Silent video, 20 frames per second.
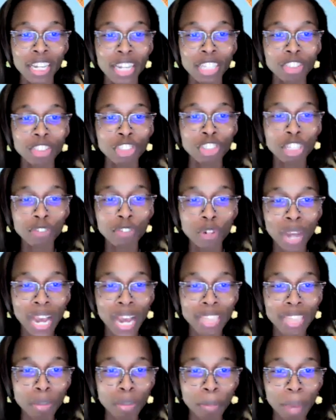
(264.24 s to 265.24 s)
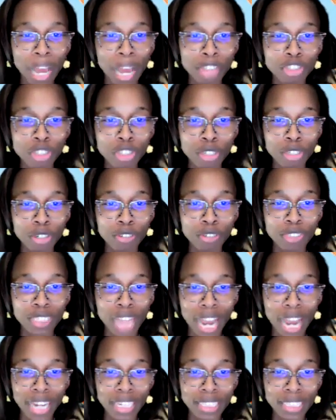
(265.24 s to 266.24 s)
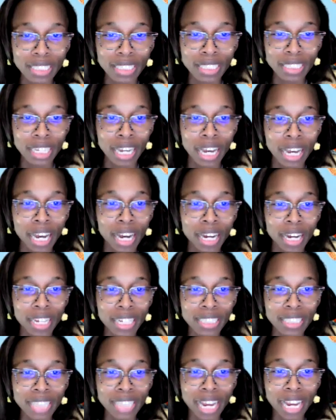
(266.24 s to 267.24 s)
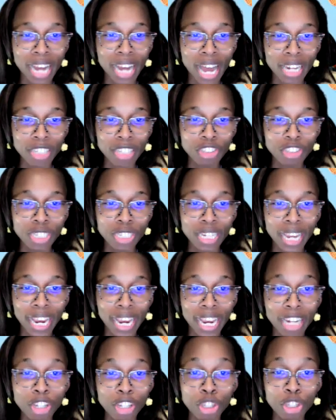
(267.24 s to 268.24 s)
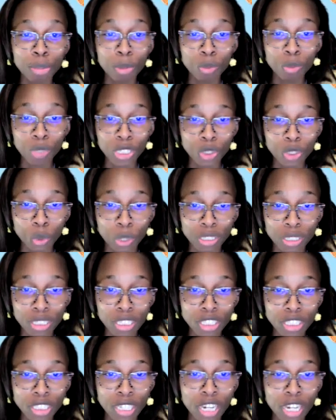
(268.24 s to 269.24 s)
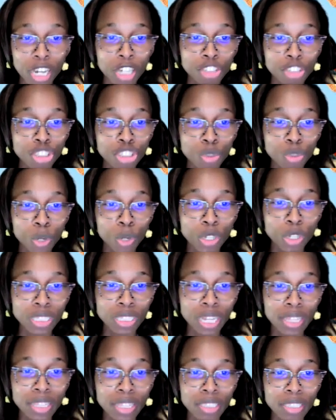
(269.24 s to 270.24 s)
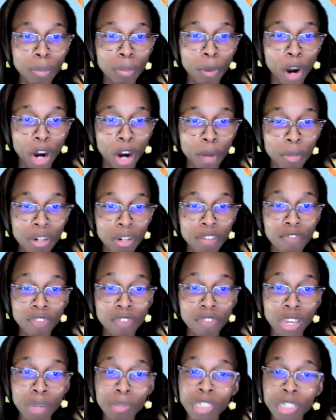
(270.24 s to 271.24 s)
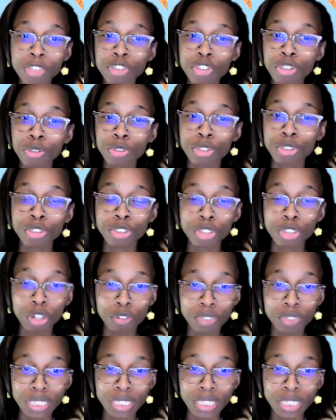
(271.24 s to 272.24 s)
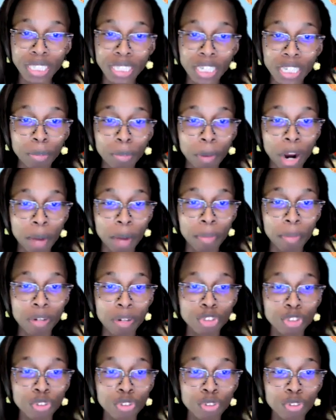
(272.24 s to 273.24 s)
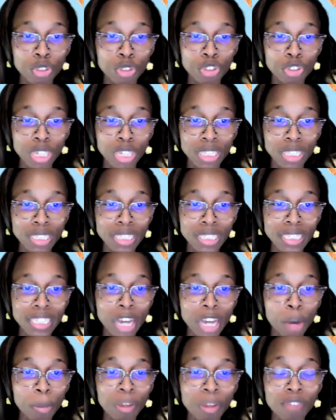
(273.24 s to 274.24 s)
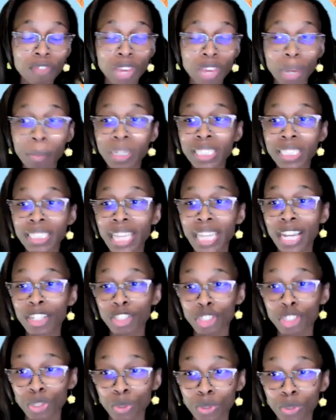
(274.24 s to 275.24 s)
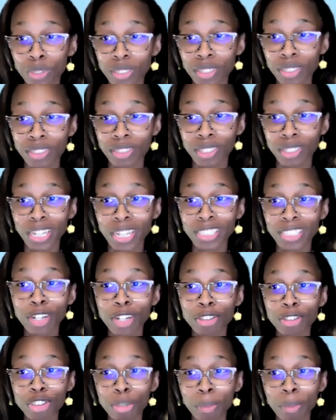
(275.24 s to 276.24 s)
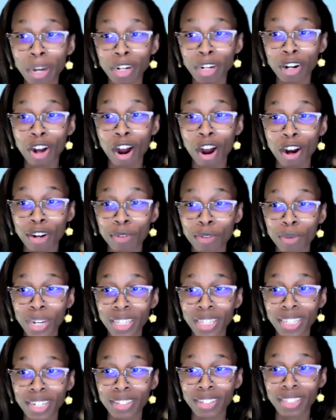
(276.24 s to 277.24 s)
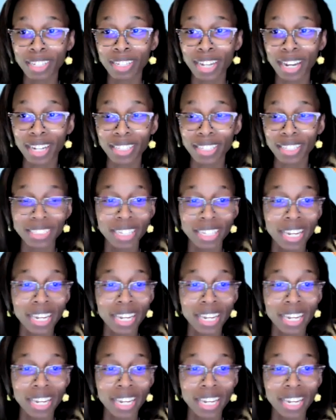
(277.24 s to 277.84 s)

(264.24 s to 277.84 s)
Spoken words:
Jennifer has a Bachelor of Science in Psychology and Human Resources. She worked at the Department of Family and Children's Services and Department of Juvenile Justice, helping families and youth. So that tells you about her heart right there, you guys.